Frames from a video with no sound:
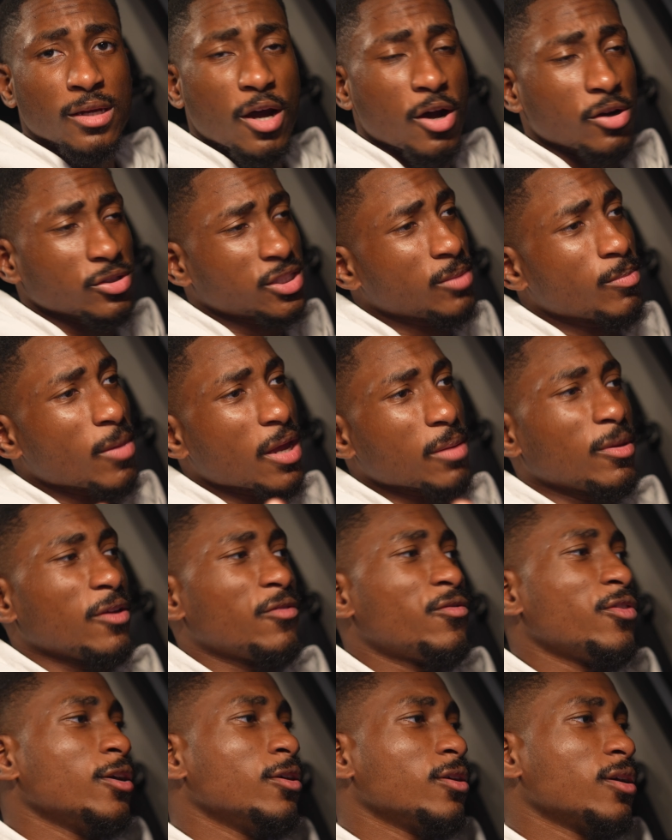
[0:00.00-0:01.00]
Oh, she make me
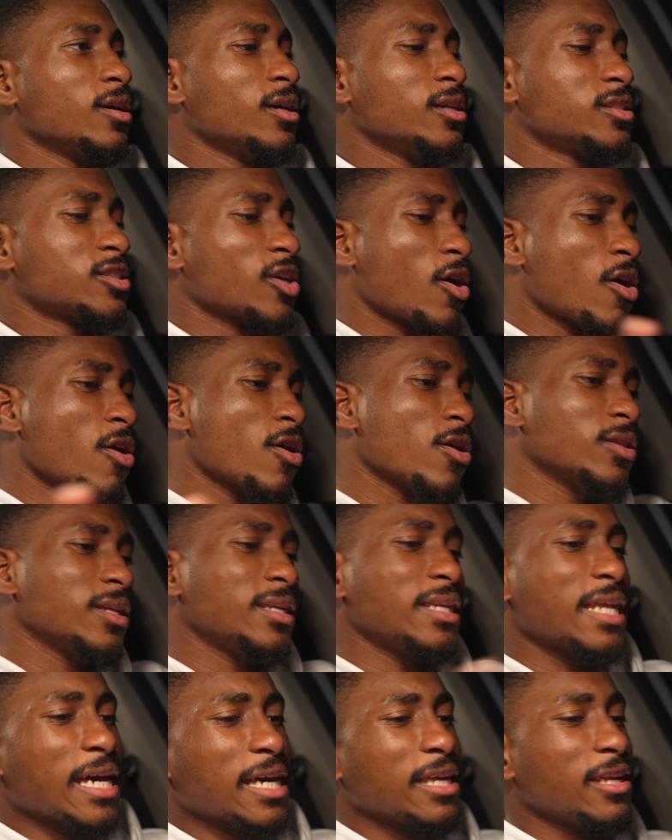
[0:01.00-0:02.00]
feel good. So all the
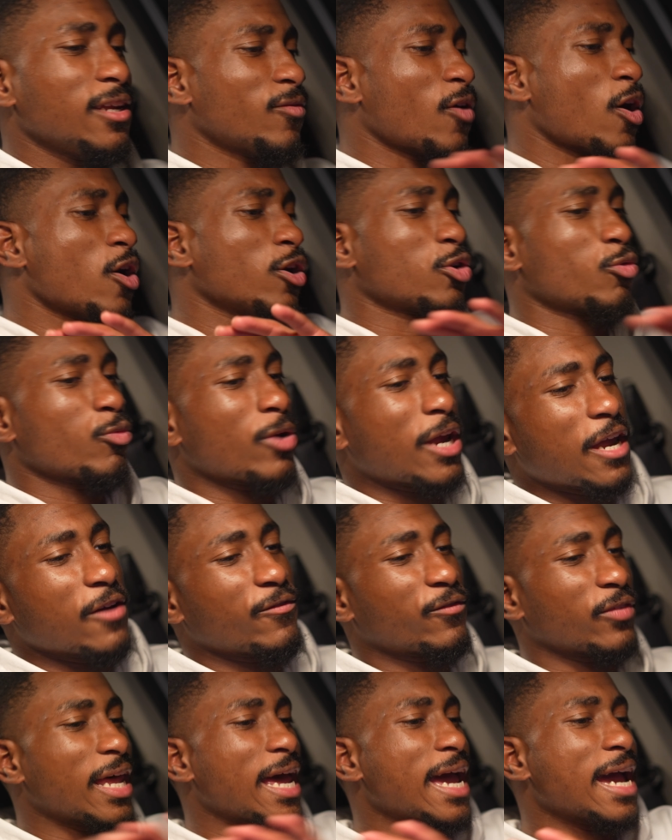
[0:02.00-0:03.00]
negative, all the red
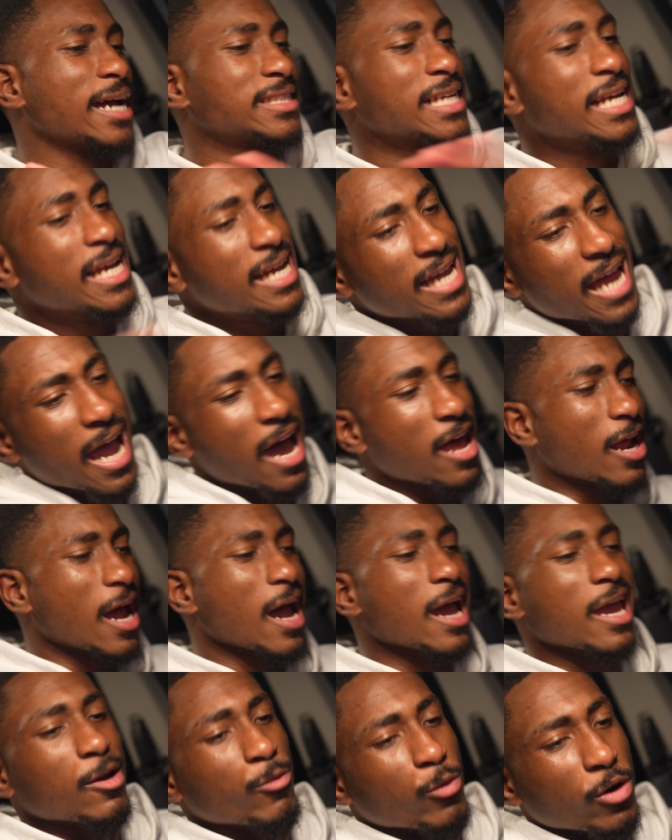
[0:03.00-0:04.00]
flags, I,
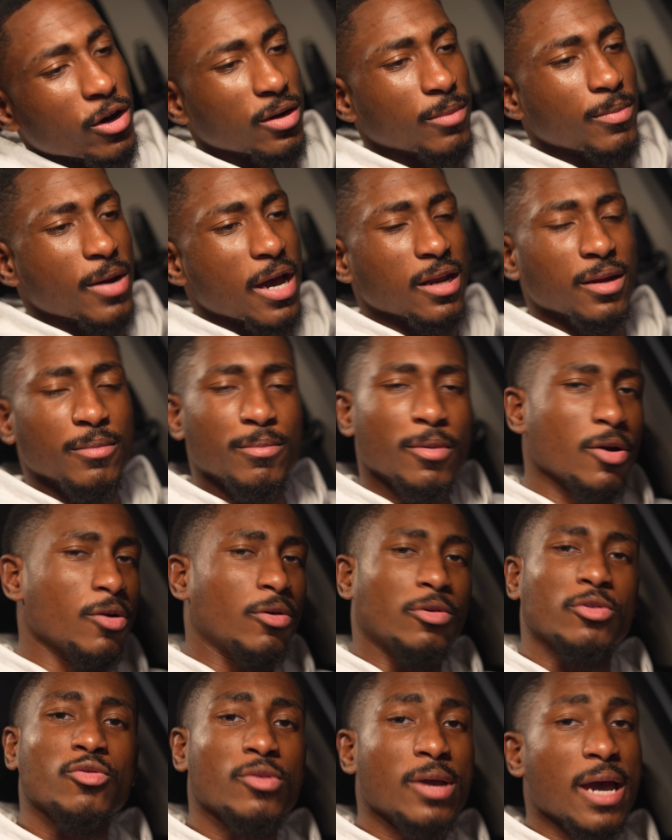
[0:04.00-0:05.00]
I ain't worried about it.
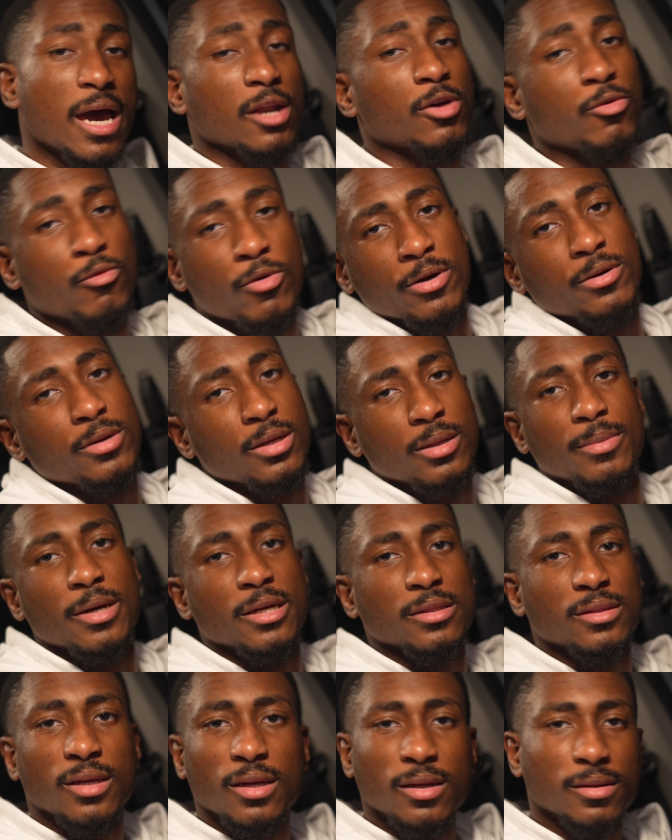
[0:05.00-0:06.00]
Bro, you got to worry
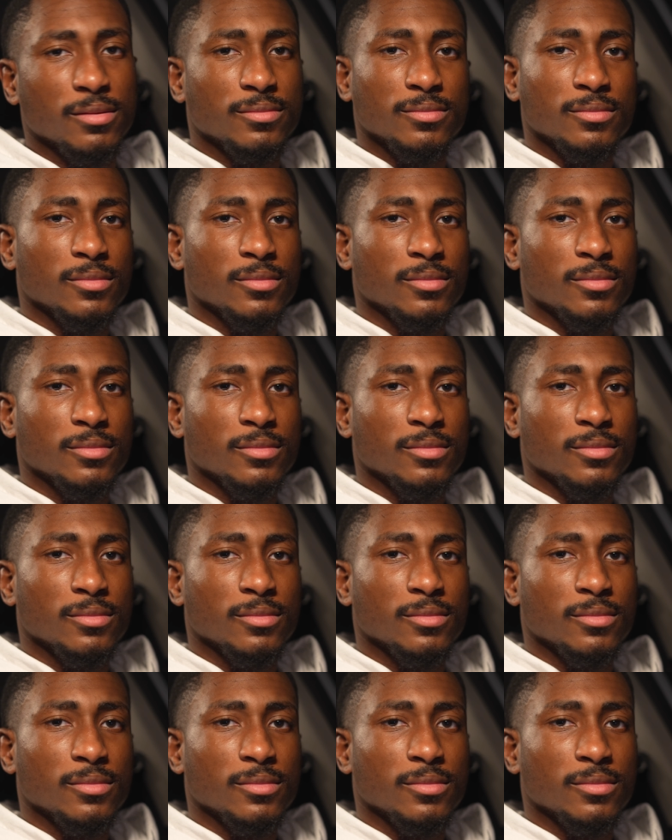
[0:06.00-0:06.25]
about that.